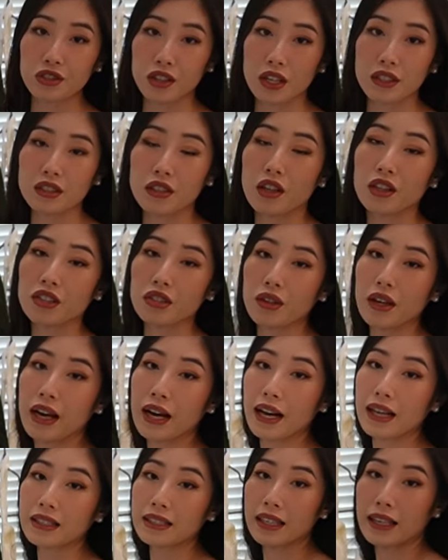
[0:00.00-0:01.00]
dress also
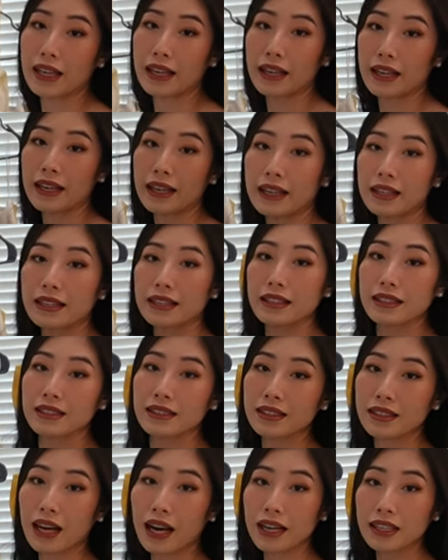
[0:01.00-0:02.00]
has a
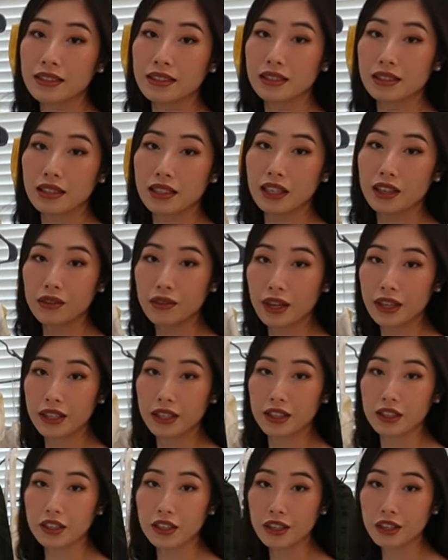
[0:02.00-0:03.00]
side slit right
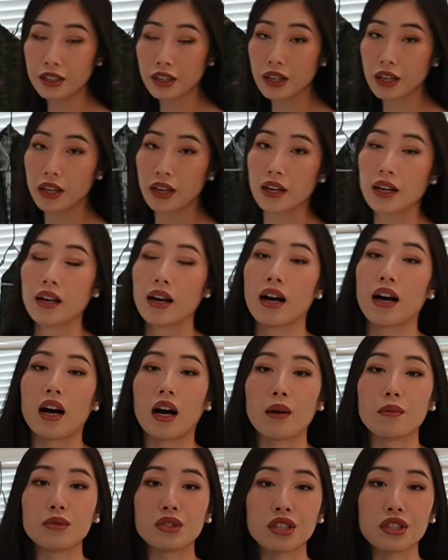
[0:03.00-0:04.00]
here,
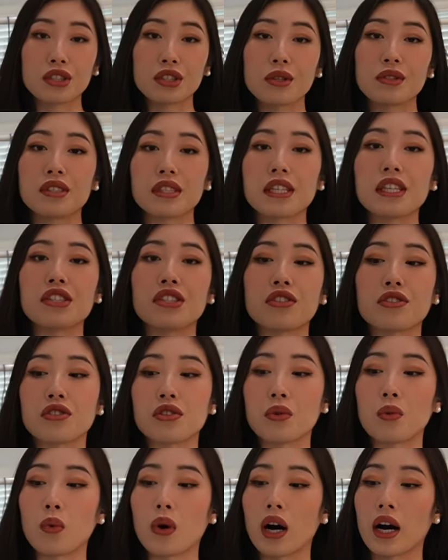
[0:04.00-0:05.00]
um, just so it's easier
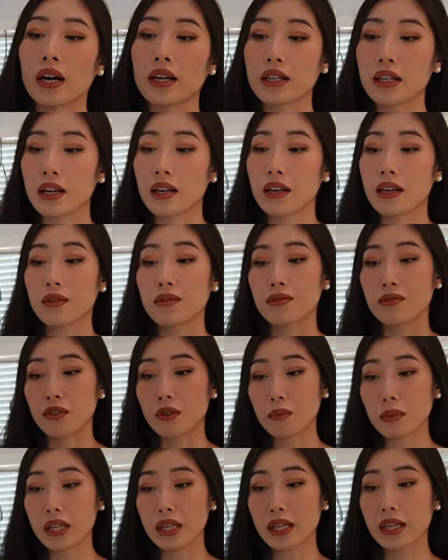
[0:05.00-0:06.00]
to walk.
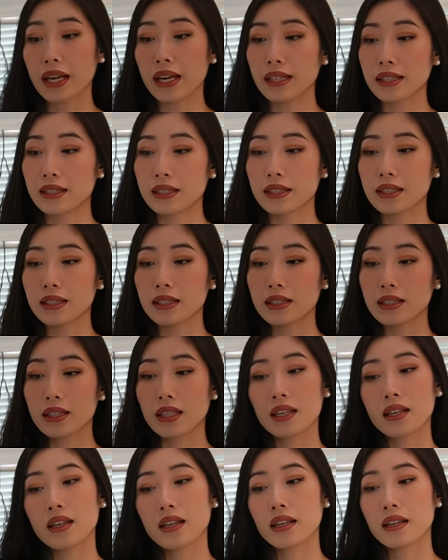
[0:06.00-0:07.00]
For me, it's
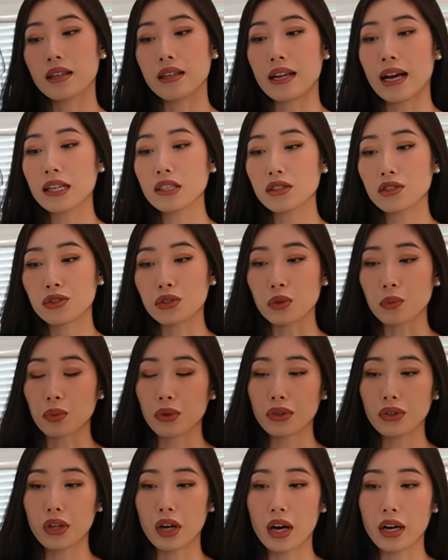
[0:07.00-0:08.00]
not
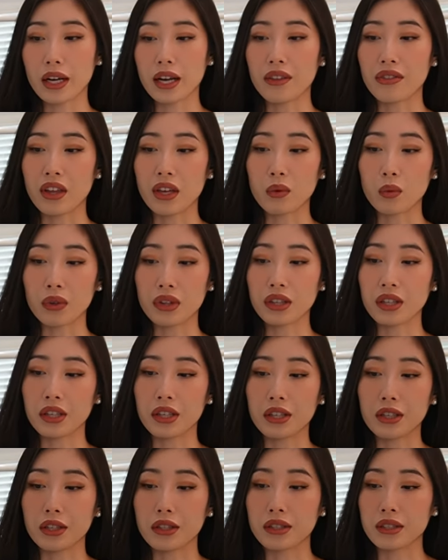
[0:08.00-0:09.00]
super long. I think with
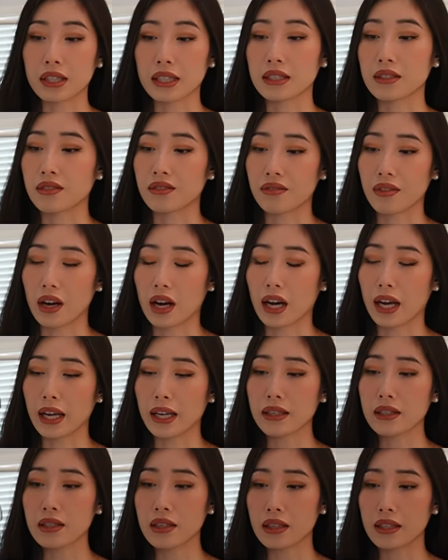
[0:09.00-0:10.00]
heels, it's
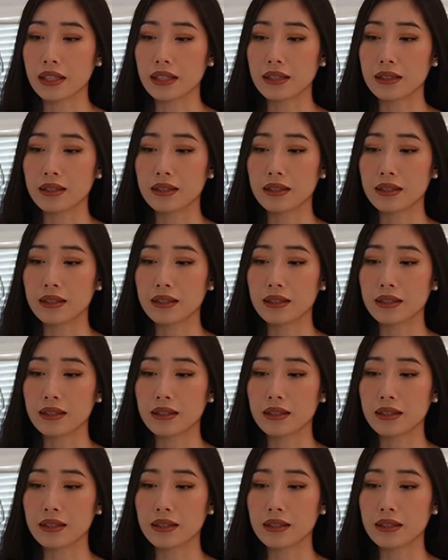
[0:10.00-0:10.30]
fine. It